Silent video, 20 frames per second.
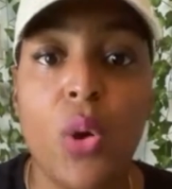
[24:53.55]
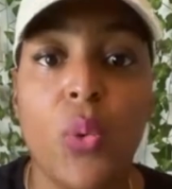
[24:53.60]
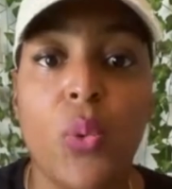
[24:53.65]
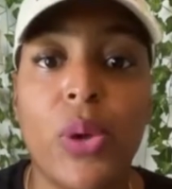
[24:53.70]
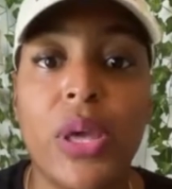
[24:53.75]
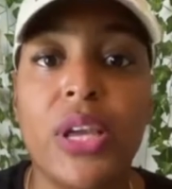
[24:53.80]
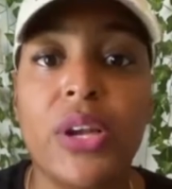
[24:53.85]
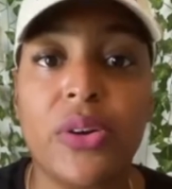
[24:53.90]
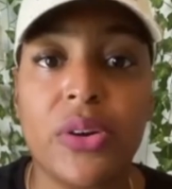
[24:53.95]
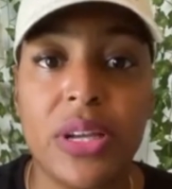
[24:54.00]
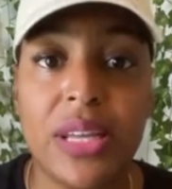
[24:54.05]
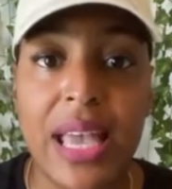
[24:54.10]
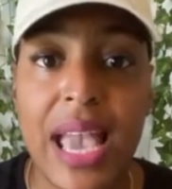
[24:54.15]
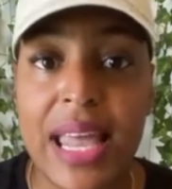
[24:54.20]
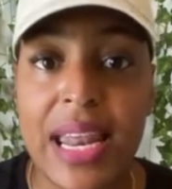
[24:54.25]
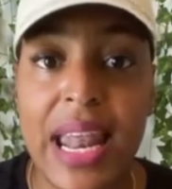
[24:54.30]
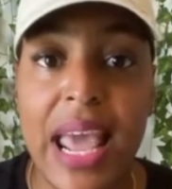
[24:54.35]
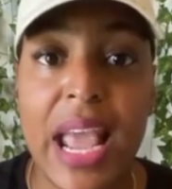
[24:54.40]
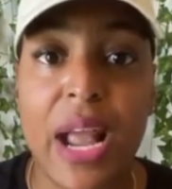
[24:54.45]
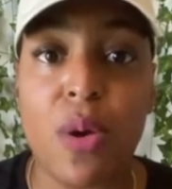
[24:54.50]
We
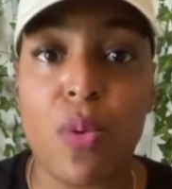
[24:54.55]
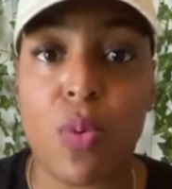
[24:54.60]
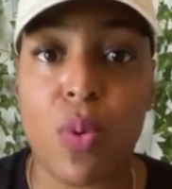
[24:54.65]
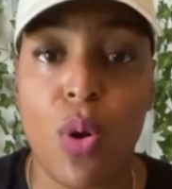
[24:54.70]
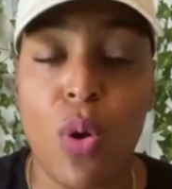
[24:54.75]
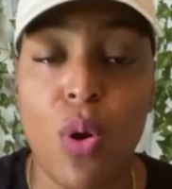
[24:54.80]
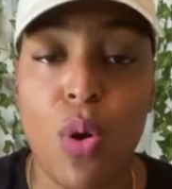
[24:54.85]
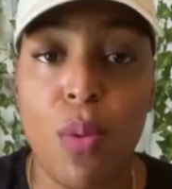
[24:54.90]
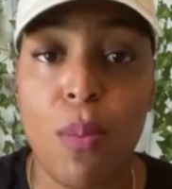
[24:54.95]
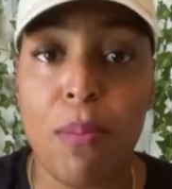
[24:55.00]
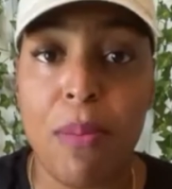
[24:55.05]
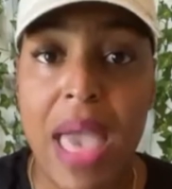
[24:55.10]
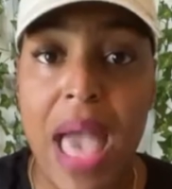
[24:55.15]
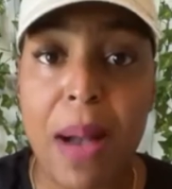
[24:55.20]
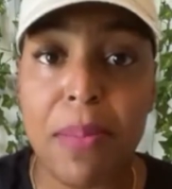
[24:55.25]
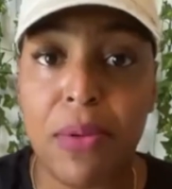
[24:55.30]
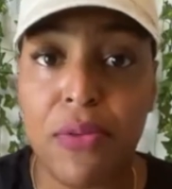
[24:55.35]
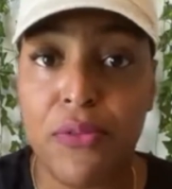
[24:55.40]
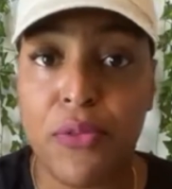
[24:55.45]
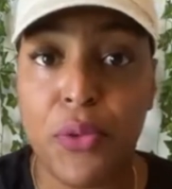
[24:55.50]
created a
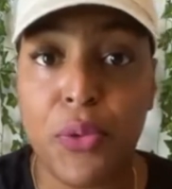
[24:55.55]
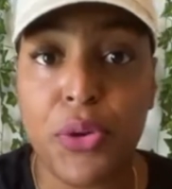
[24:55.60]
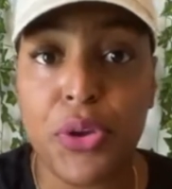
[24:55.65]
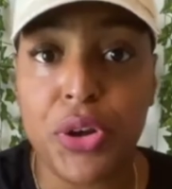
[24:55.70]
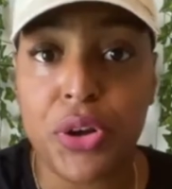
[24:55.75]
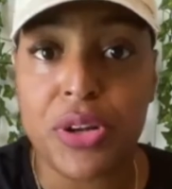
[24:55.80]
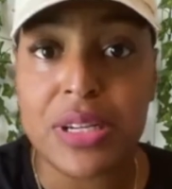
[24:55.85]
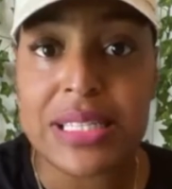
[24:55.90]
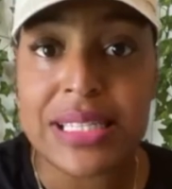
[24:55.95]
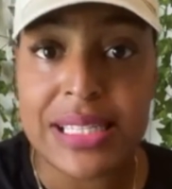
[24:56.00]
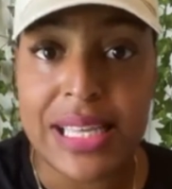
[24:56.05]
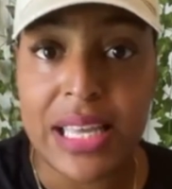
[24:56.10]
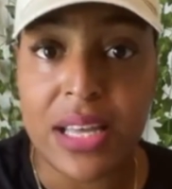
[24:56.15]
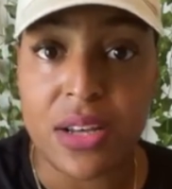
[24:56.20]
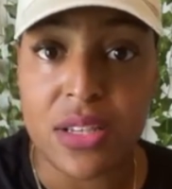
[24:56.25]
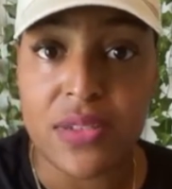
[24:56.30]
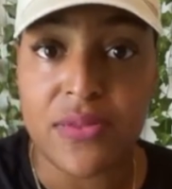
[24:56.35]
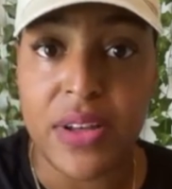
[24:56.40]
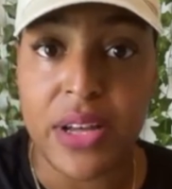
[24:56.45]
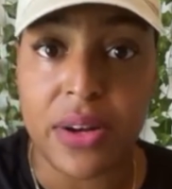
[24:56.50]
roadmap for your
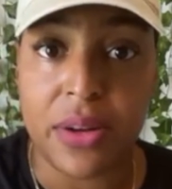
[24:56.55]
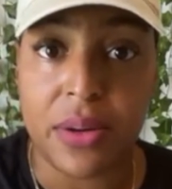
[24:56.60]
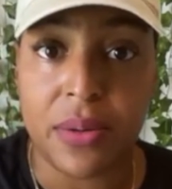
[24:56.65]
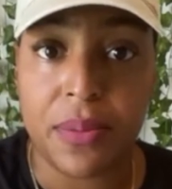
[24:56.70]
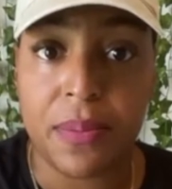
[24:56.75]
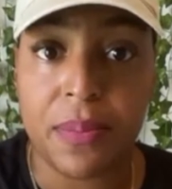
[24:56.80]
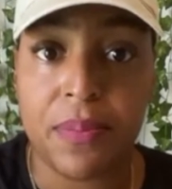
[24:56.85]
sales funnel.